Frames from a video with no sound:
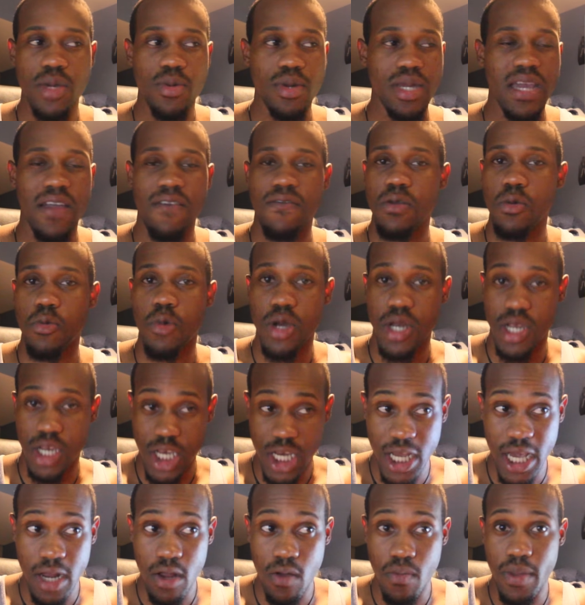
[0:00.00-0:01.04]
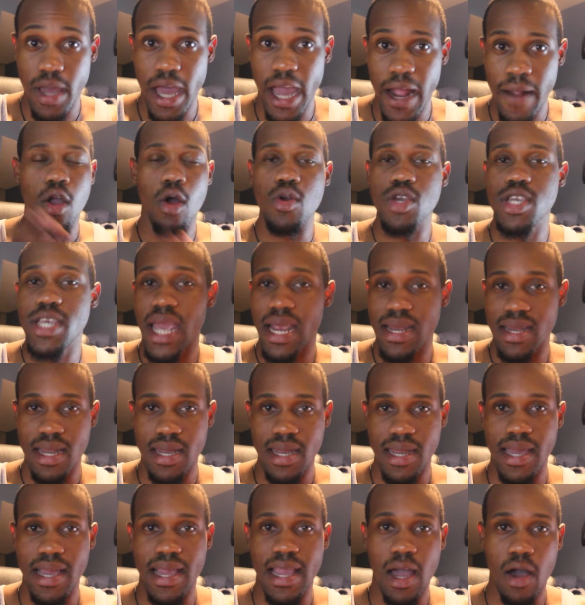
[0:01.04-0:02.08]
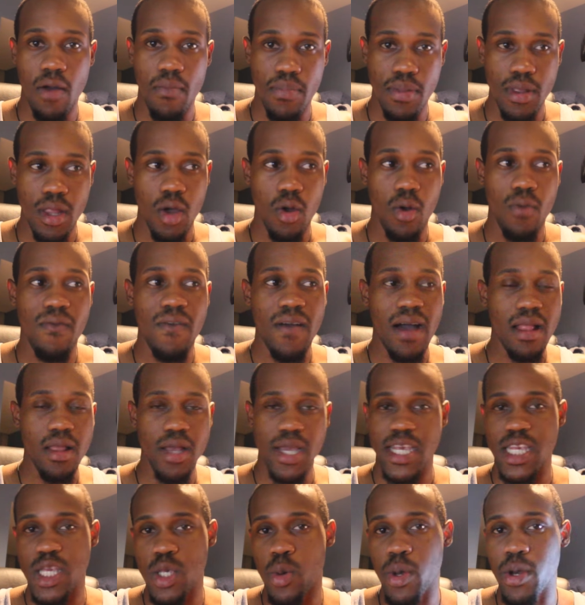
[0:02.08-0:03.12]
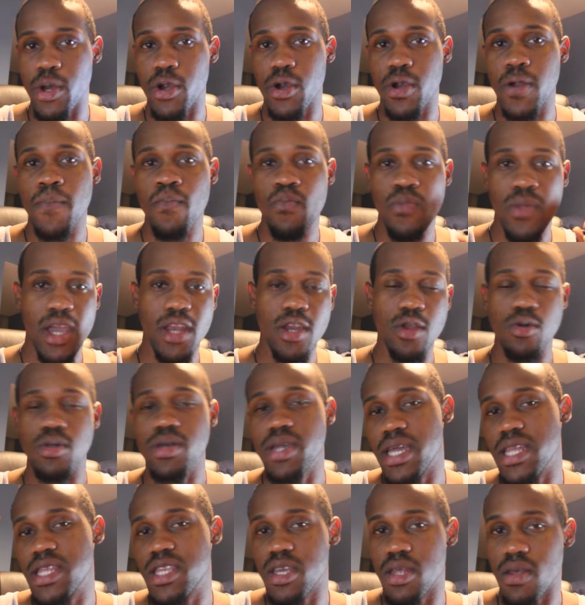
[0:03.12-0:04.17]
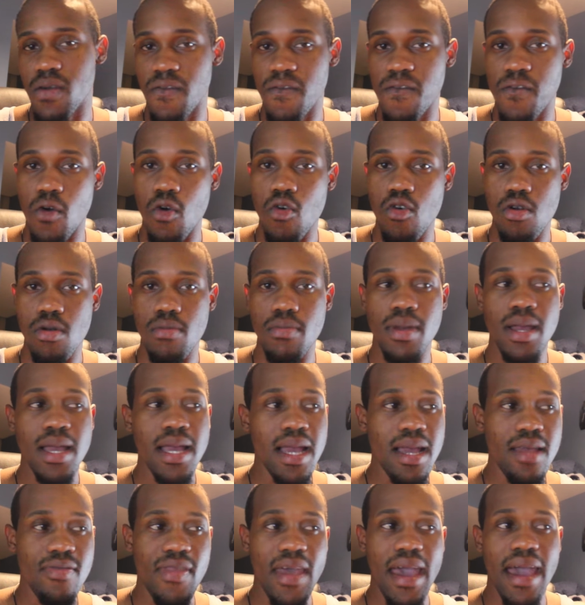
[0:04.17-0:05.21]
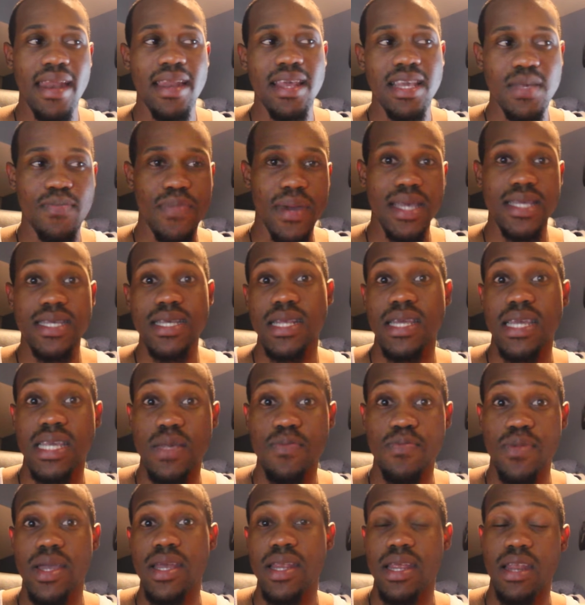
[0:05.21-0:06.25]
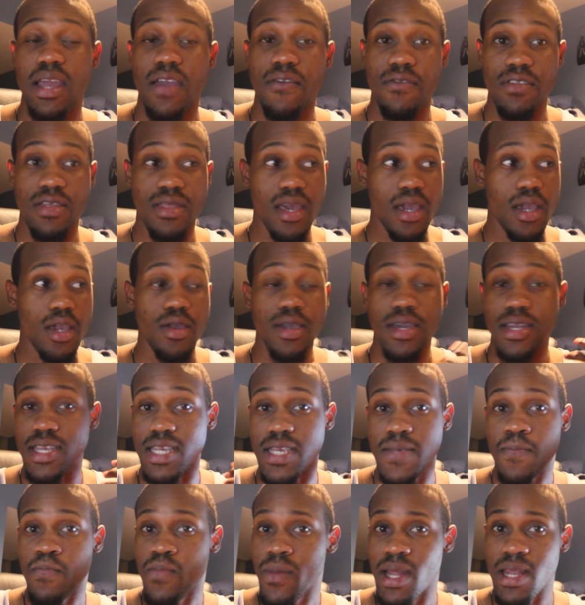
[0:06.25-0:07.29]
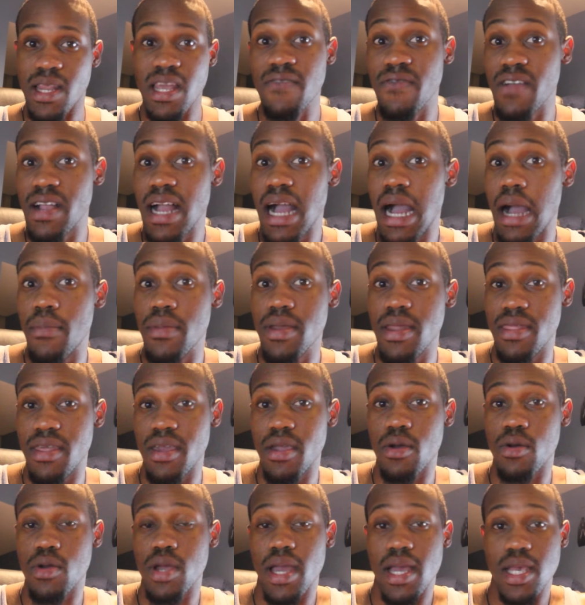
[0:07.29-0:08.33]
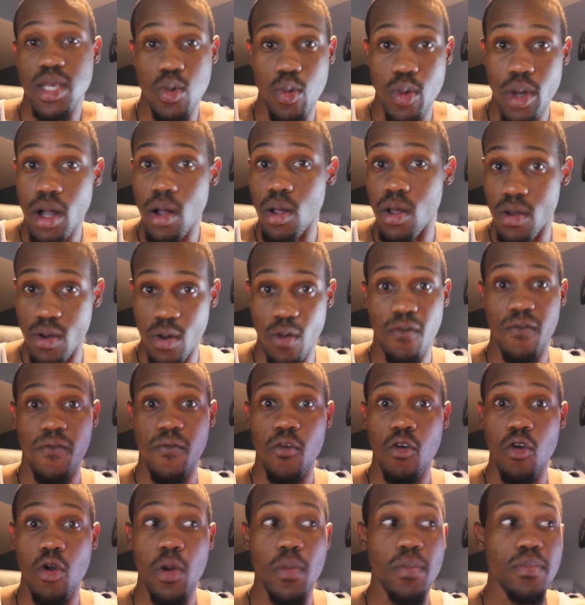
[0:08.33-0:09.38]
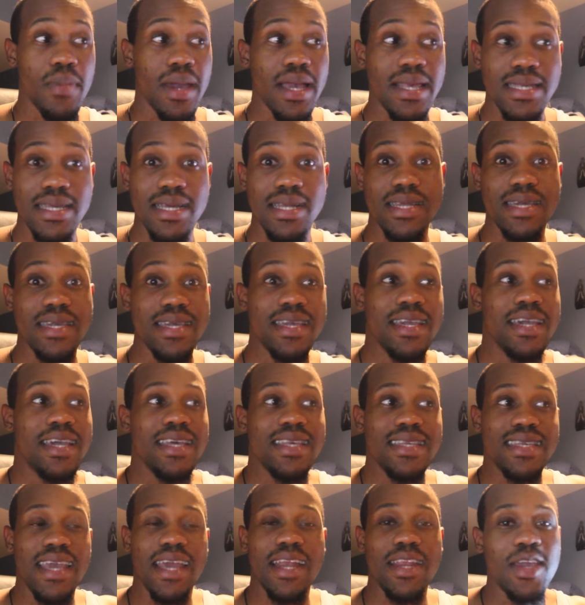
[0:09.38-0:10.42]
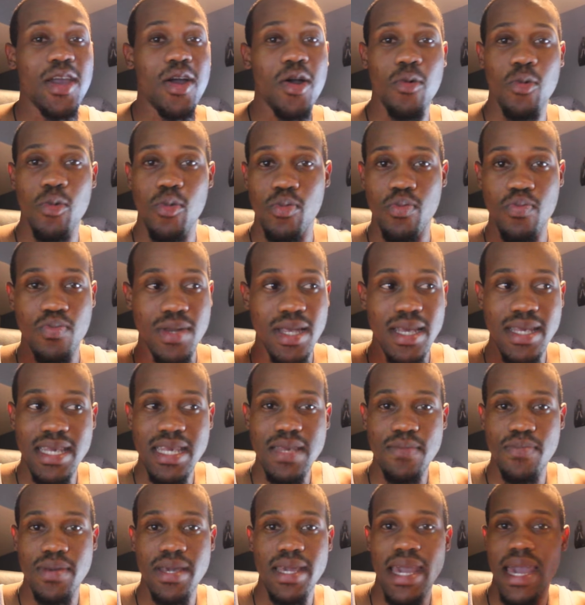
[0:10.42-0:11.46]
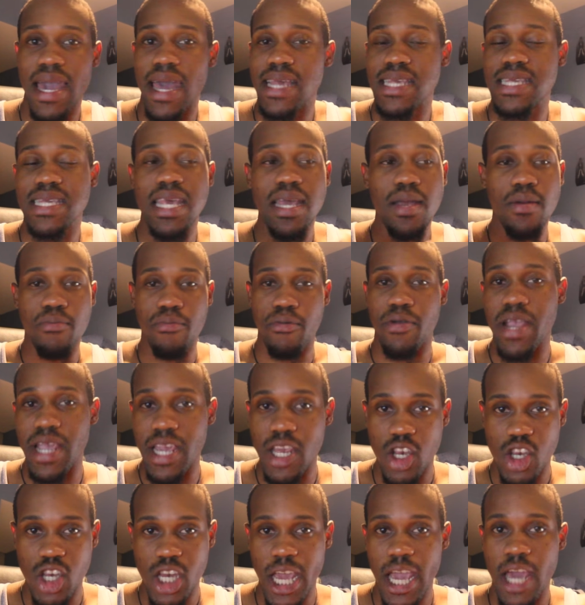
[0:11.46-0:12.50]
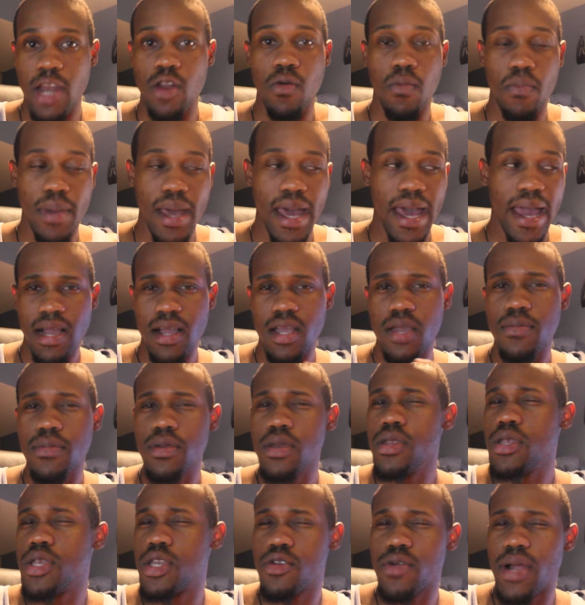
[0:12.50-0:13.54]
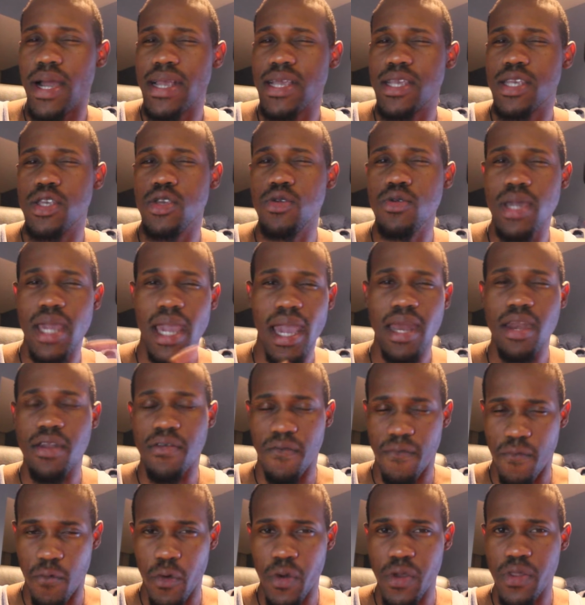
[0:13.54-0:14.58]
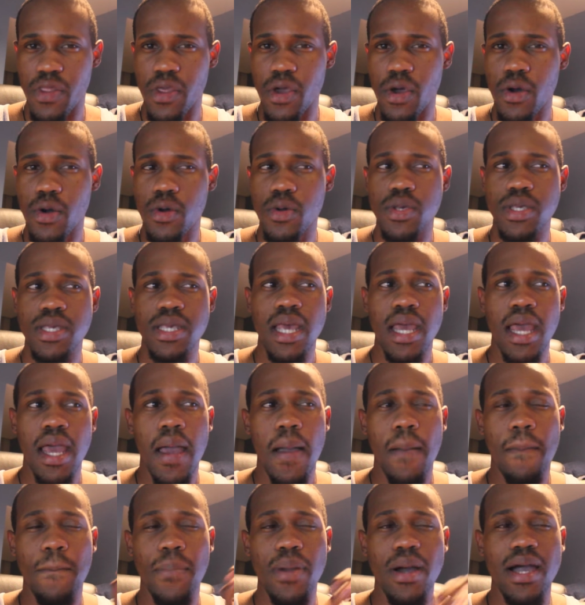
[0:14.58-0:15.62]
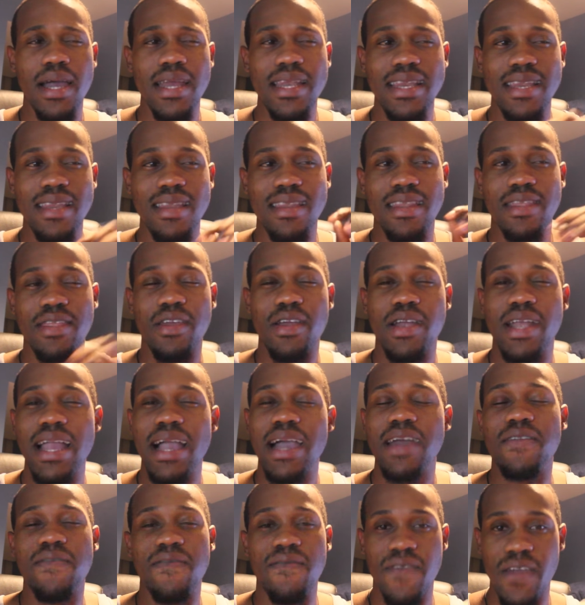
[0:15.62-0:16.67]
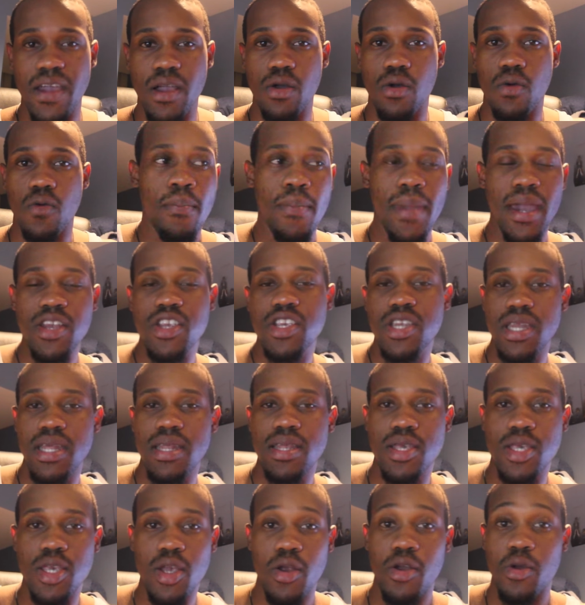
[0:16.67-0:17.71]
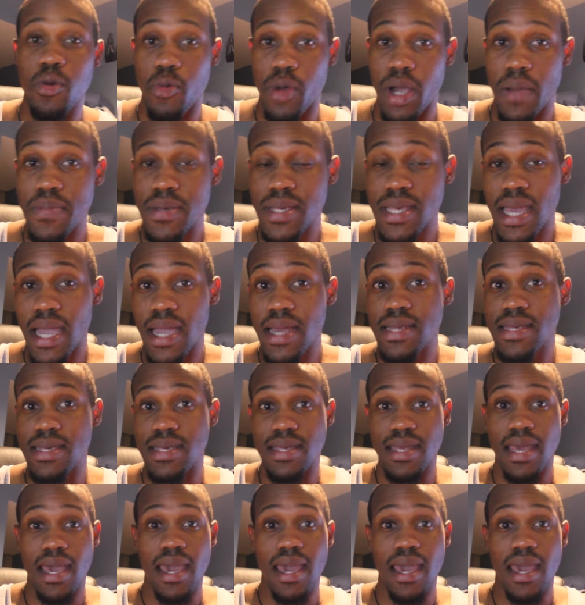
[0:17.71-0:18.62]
We definitely want his channel back. Go check the link out below, follow his Twitter, and you will get to the forum that is basically explaining everything. You can just leave a comment there as well on the forum, basically saying, yo, this is BS, bring his channel back. Now, community strikes, you can avoid those, but they're kind of fickle. Mentioning certain websites